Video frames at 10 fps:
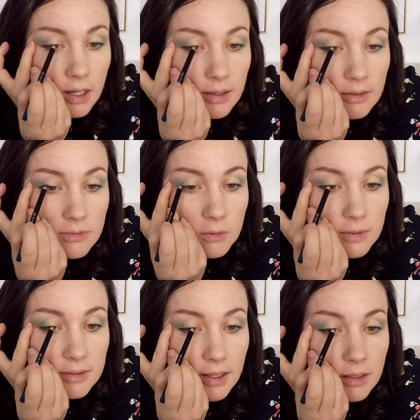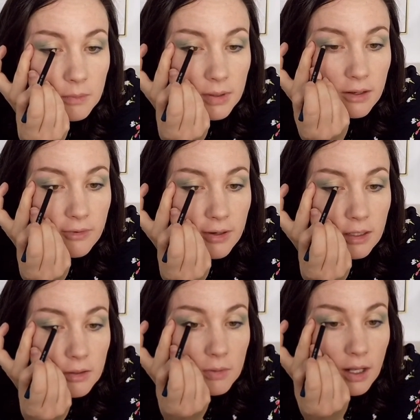I get so excited when I find
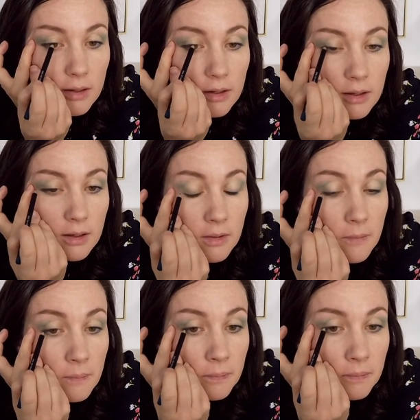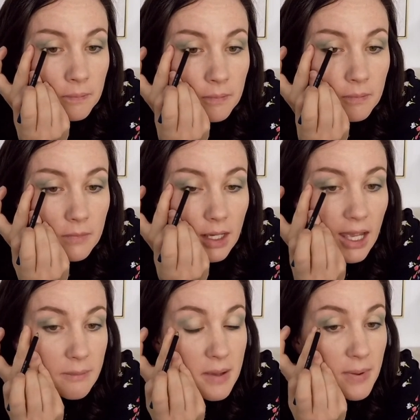a new color. I
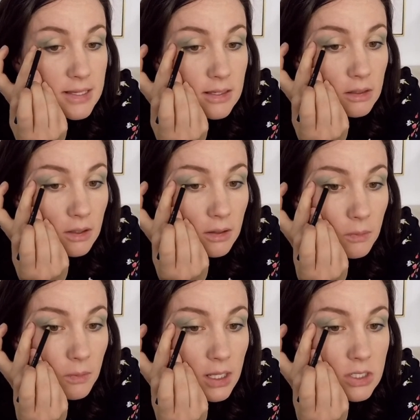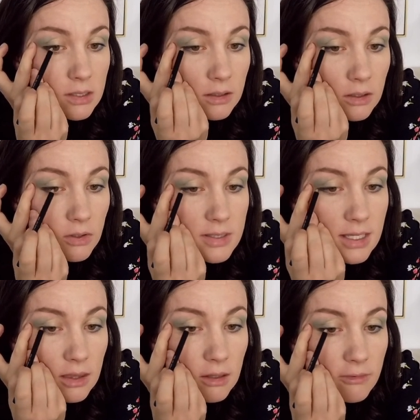have my basic look, which you'll
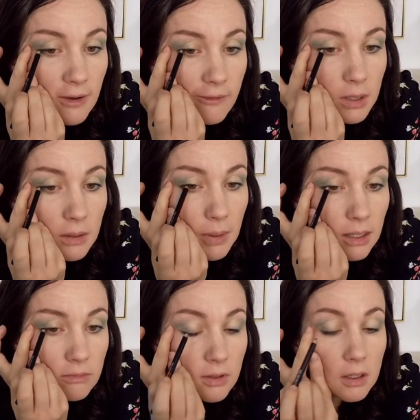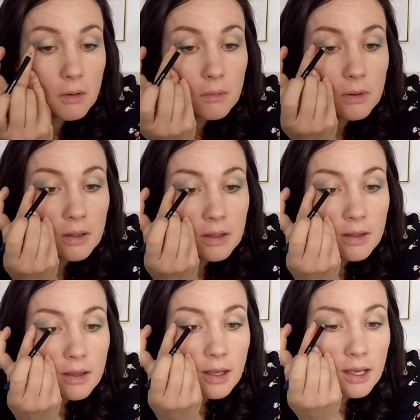see in the 5-minute makeup video.
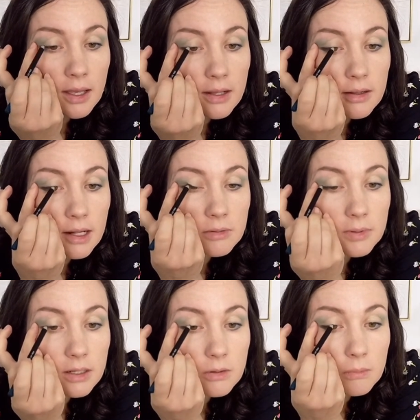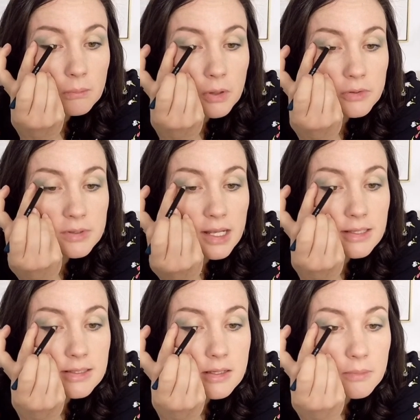And that's what I do most
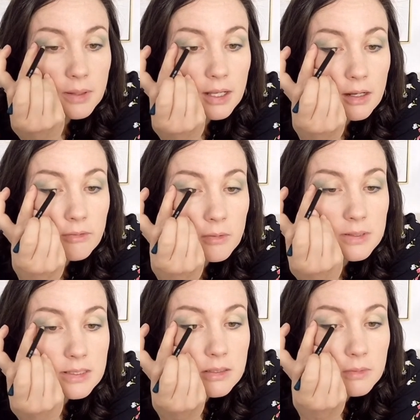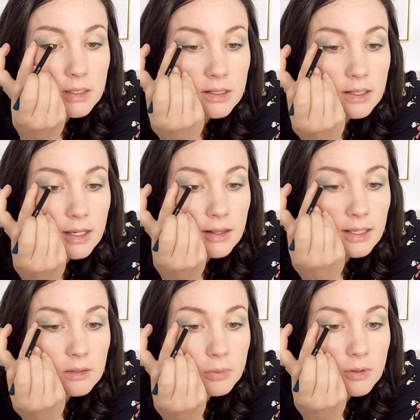days, but every once in a while, I
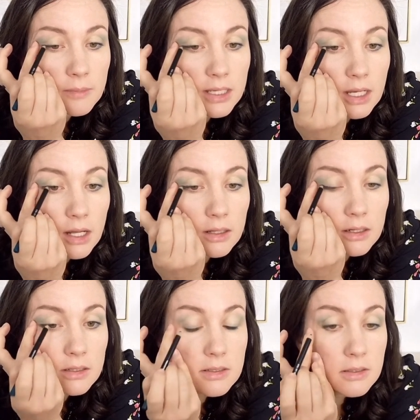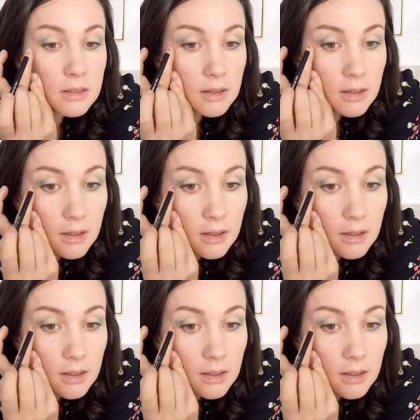like to pull out my colors.